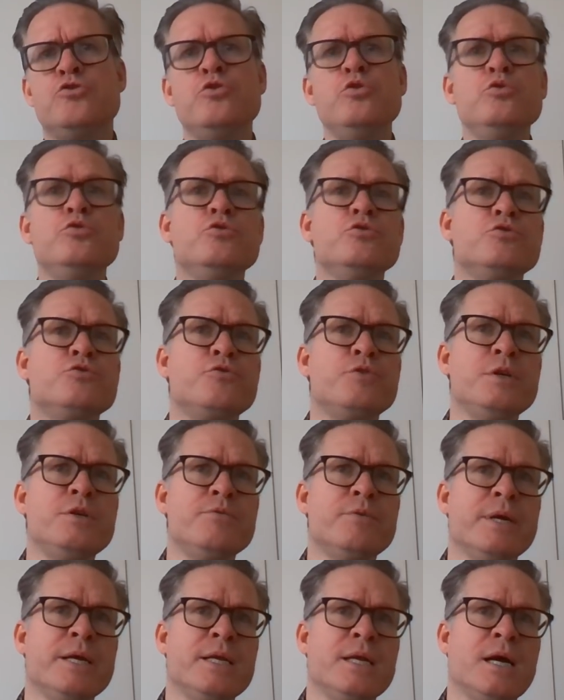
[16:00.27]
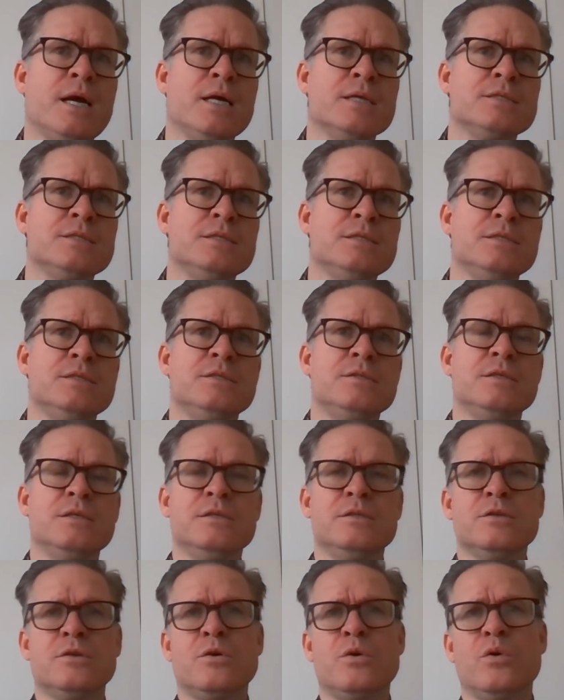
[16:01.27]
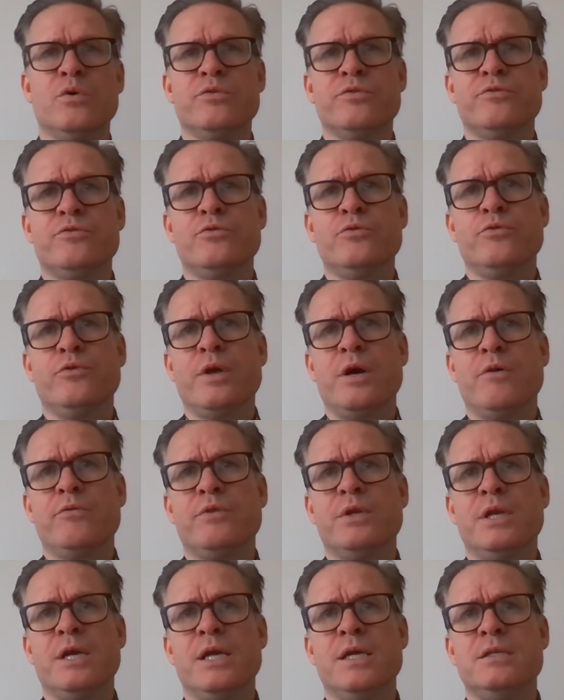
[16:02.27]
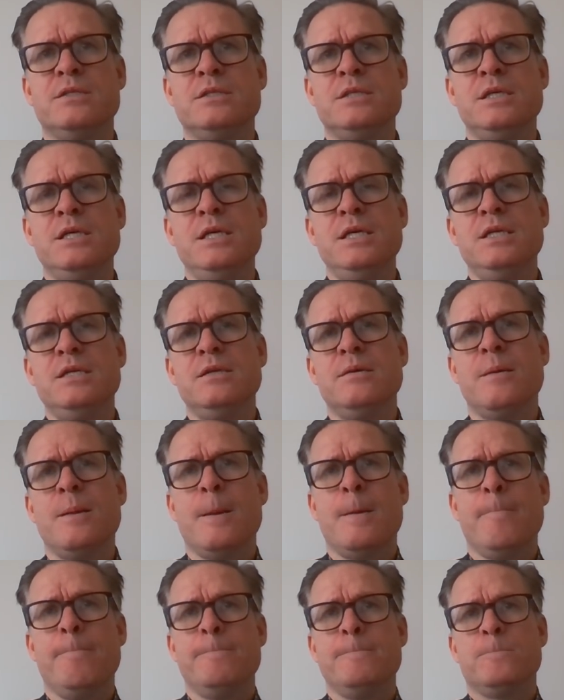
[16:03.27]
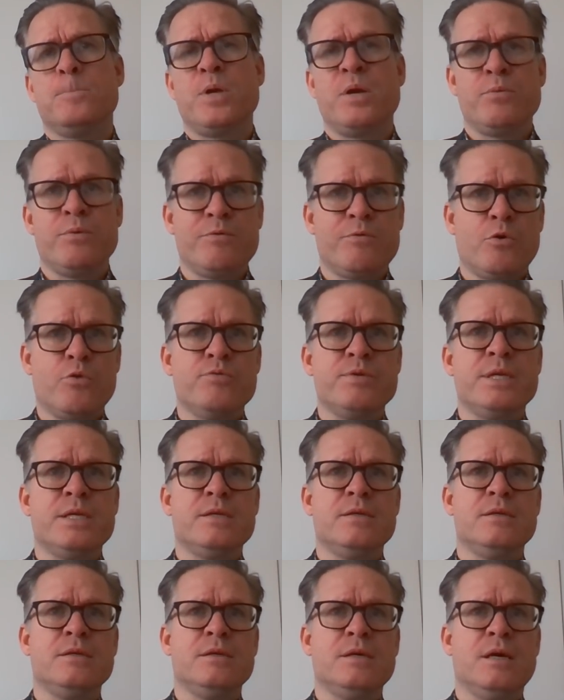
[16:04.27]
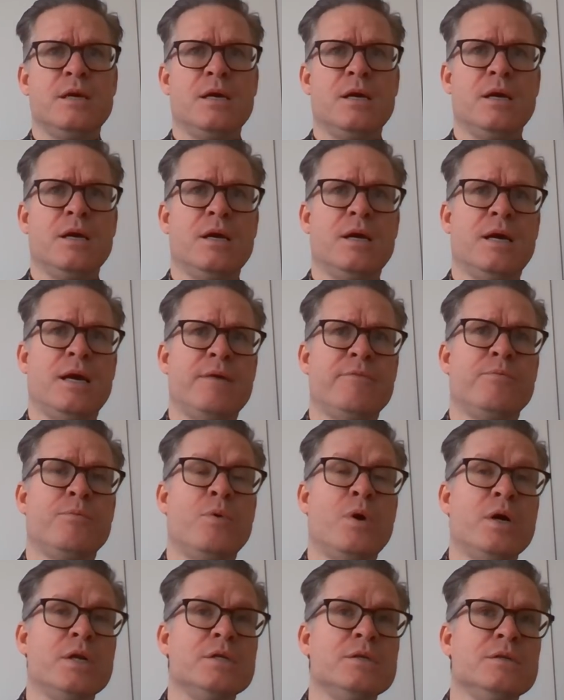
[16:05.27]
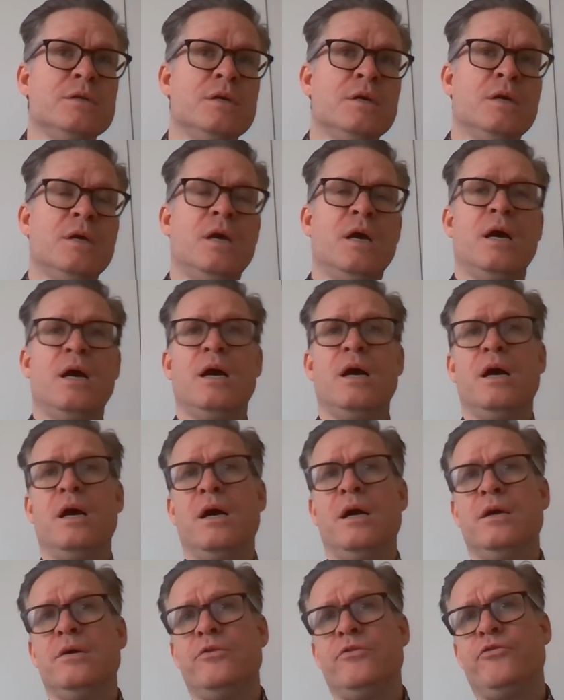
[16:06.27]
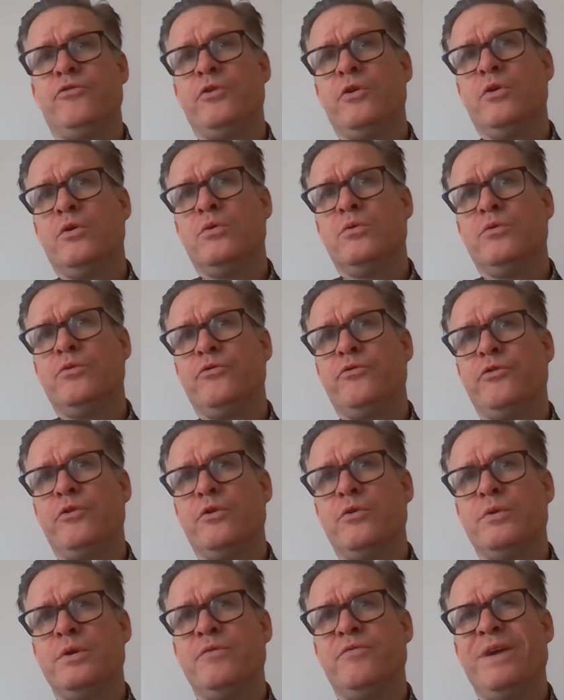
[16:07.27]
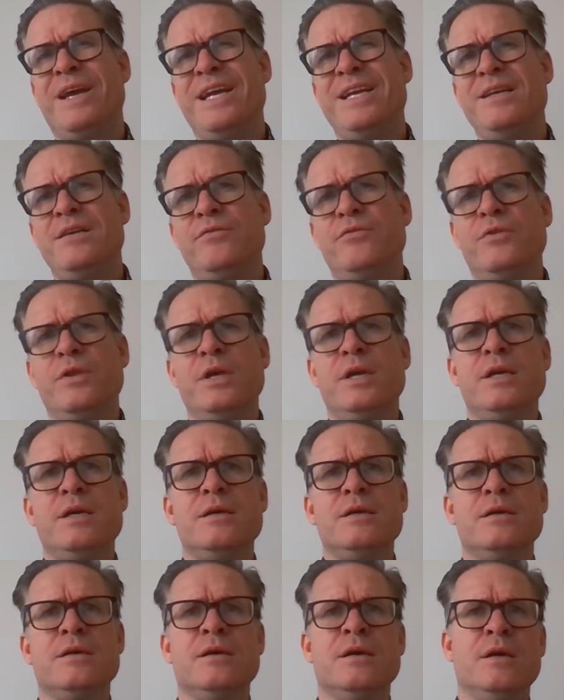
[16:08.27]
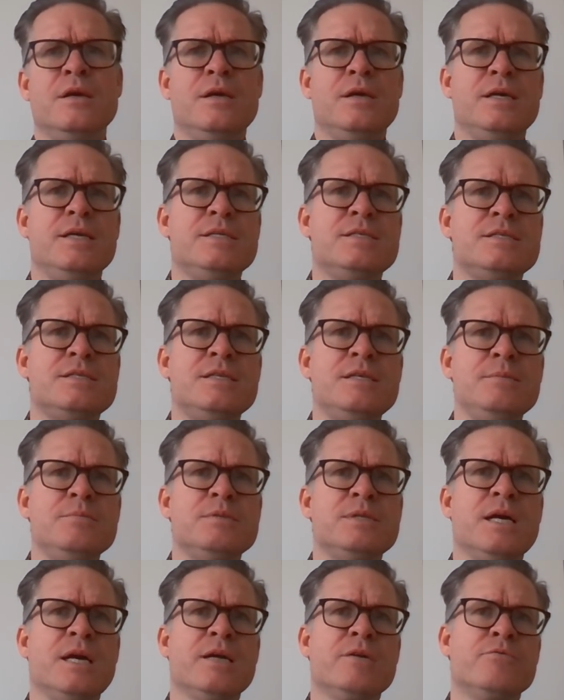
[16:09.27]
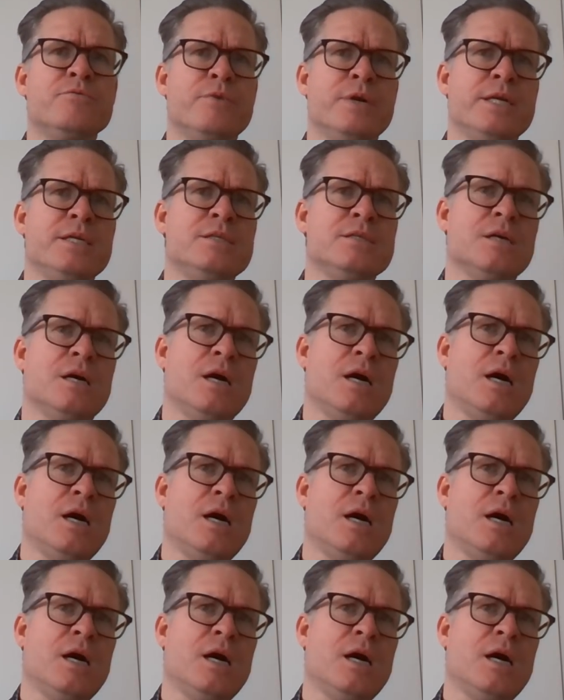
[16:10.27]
2 to 3 rate hikes in the course of 2018, and we've already have 1. So if anything, it seems like rate